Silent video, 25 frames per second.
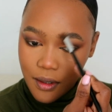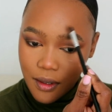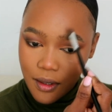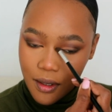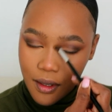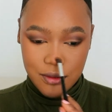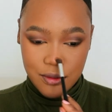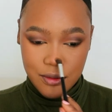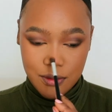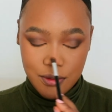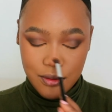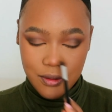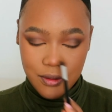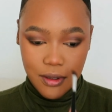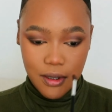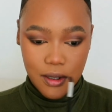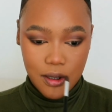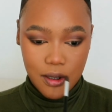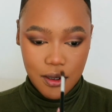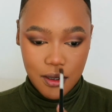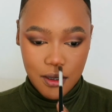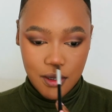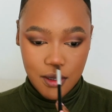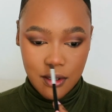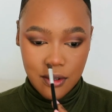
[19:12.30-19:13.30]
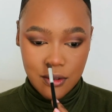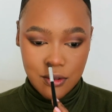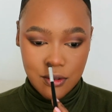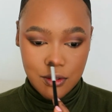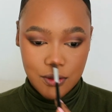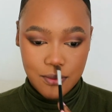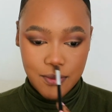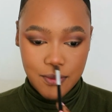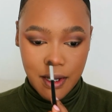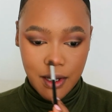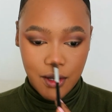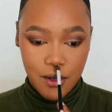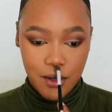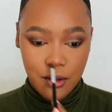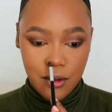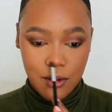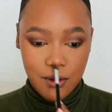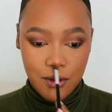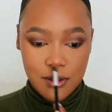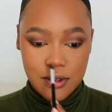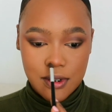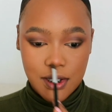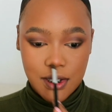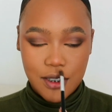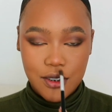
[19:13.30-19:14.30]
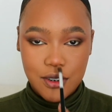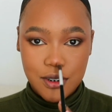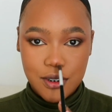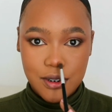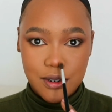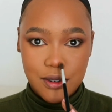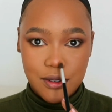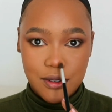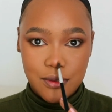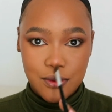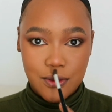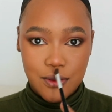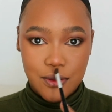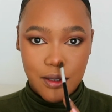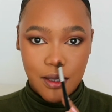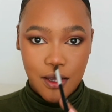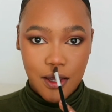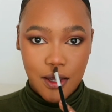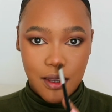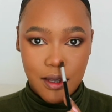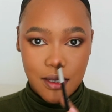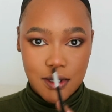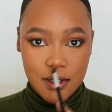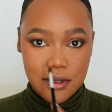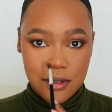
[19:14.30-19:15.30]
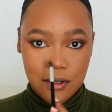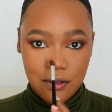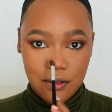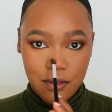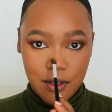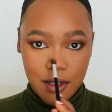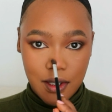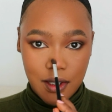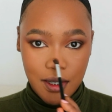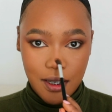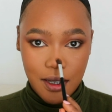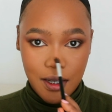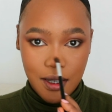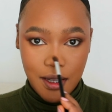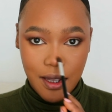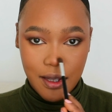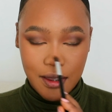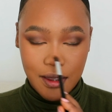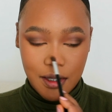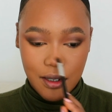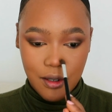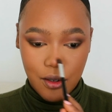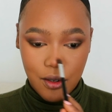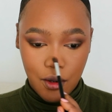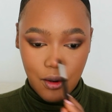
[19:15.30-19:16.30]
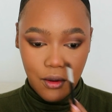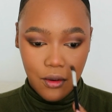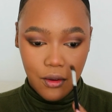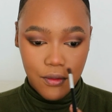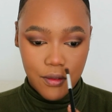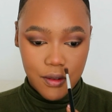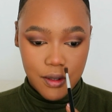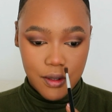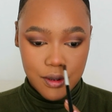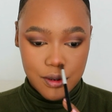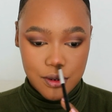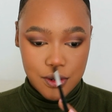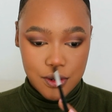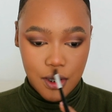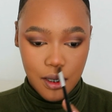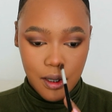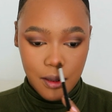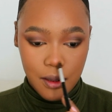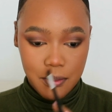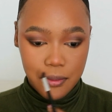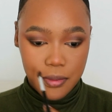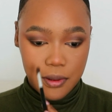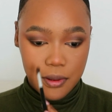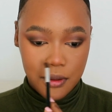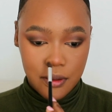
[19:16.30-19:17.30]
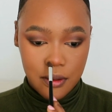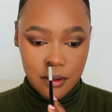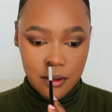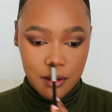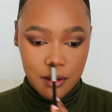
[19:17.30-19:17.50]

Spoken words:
To do my nose, I just do this over here and then go over the top.